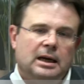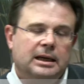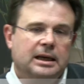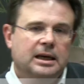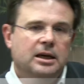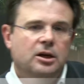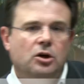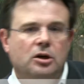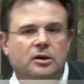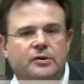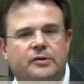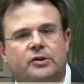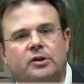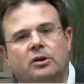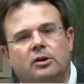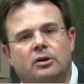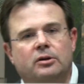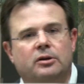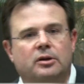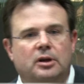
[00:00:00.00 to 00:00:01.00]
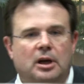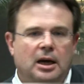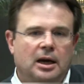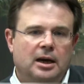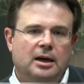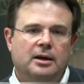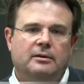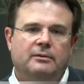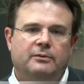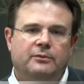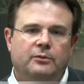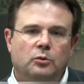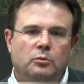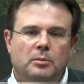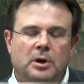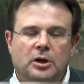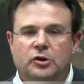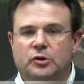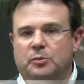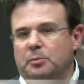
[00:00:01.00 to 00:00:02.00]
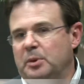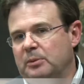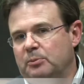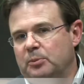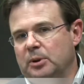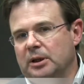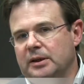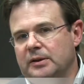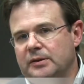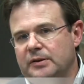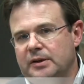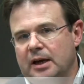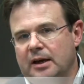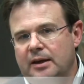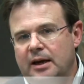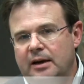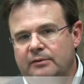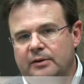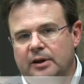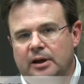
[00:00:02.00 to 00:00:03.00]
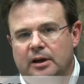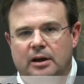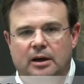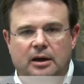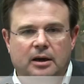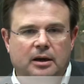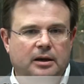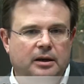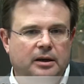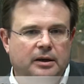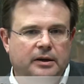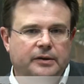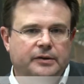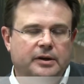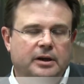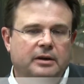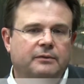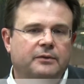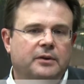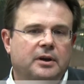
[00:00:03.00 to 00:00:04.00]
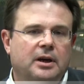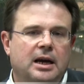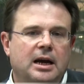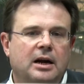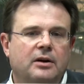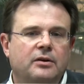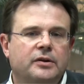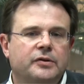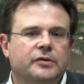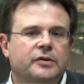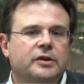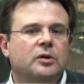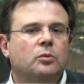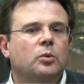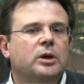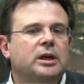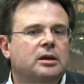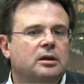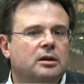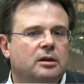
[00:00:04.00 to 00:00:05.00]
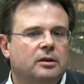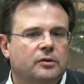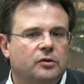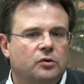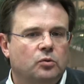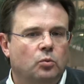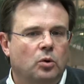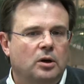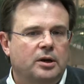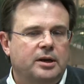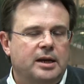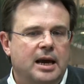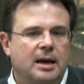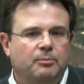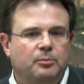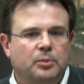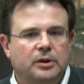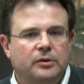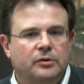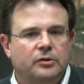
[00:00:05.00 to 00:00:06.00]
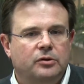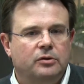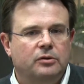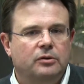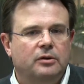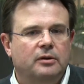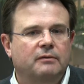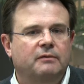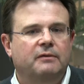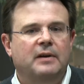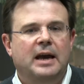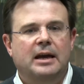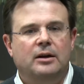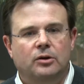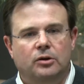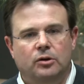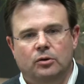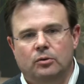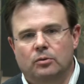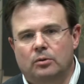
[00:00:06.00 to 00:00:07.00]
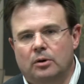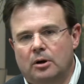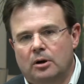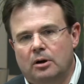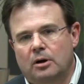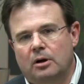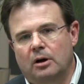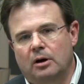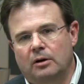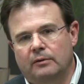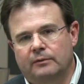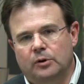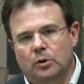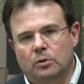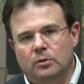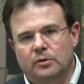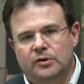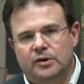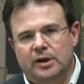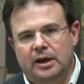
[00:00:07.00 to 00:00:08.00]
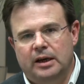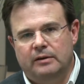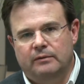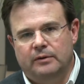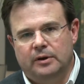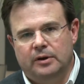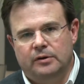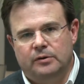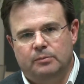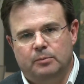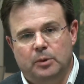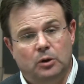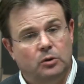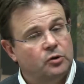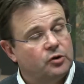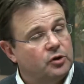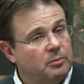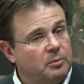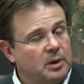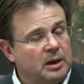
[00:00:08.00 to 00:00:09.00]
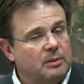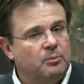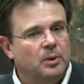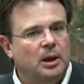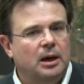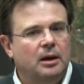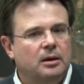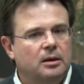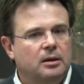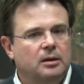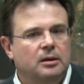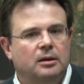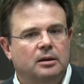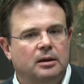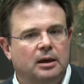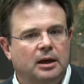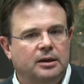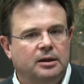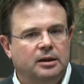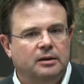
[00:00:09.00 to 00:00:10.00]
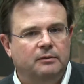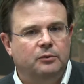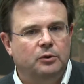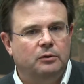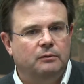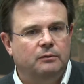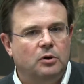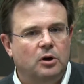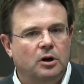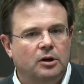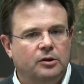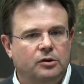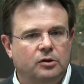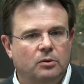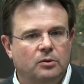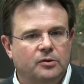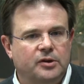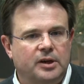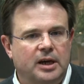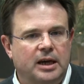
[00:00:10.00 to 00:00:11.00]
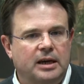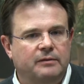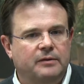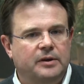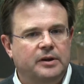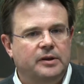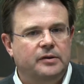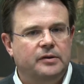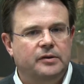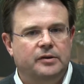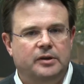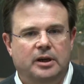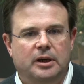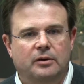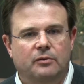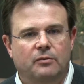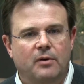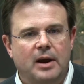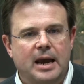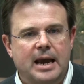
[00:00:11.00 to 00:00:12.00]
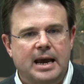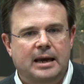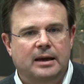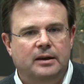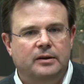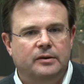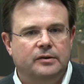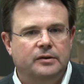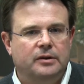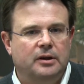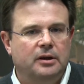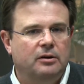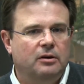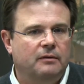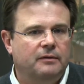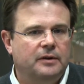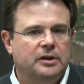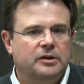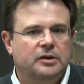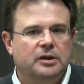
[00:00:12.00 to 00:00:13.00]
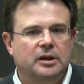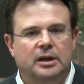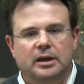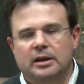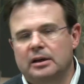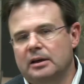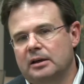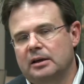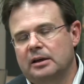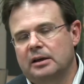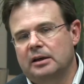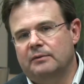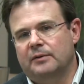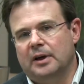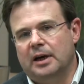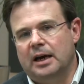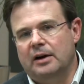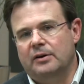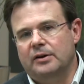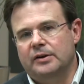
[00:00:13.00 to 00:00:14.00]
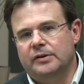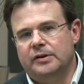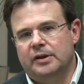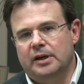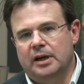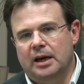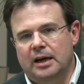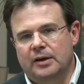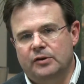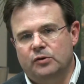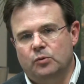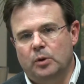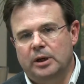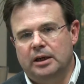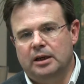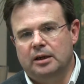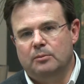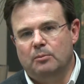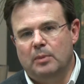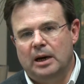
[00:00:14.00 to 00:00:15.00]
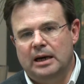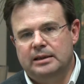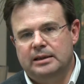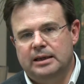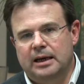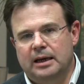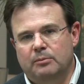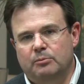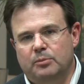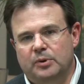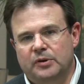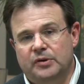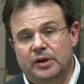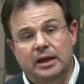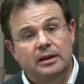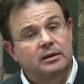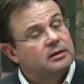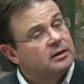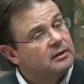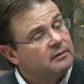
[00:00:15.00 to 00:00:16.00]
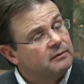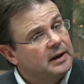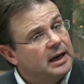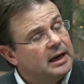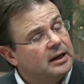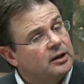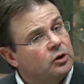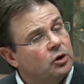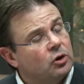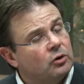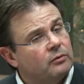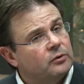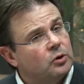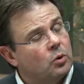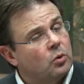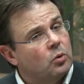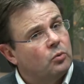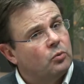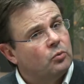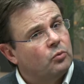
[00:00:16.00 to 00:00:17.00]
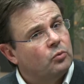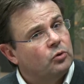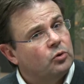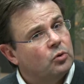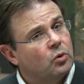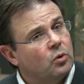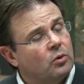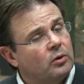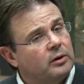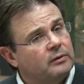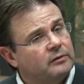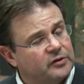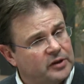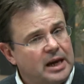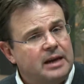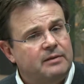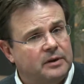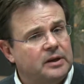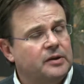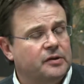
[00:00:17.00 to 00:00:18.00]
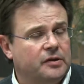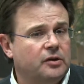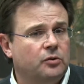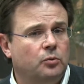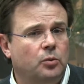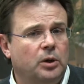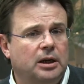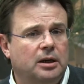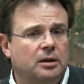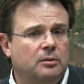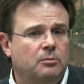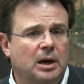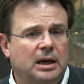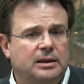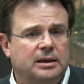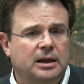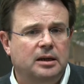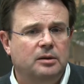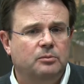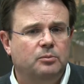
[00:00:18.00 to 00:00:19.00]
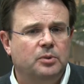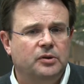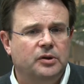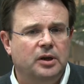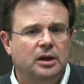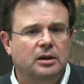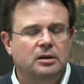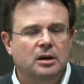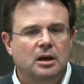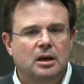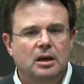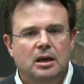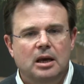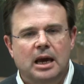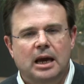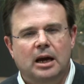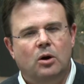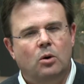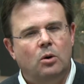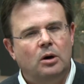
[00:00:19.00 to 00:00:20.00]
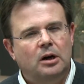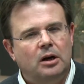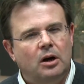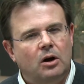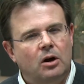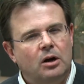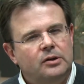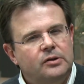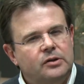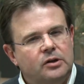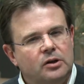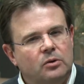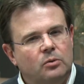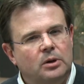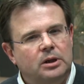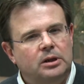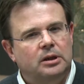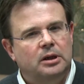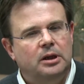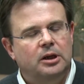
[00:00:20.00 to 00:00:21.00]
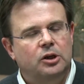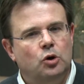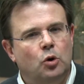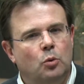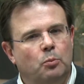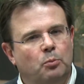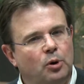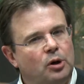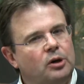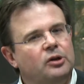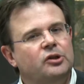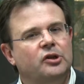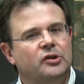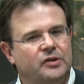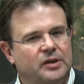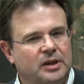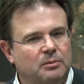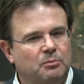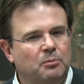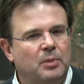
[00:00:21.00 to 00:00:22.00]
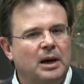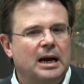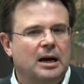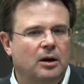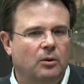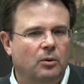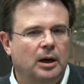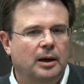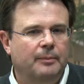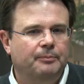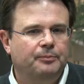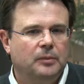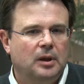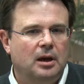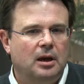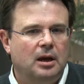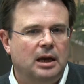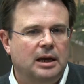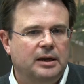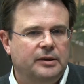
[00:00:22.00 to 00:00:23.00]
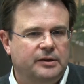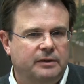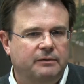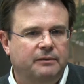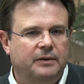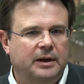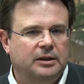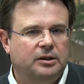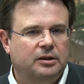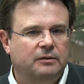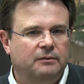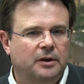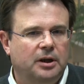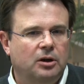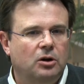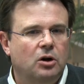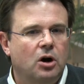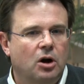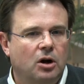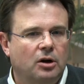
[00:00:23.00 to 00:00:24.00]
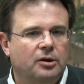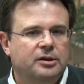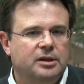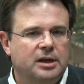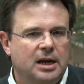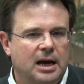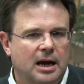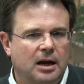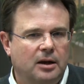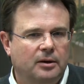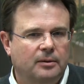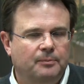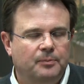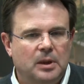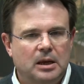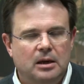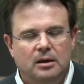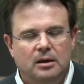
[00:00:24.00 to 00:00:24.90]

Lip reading: A key concern for most people in South Africa is if the currency weakens, what happens to the value of your savings? Because remember that if you've got your savings in rands, then obviously if the currency has weakened by 10%, the value of your savings has weakened by 10%, and consequently your purchasing power has effectively gone down.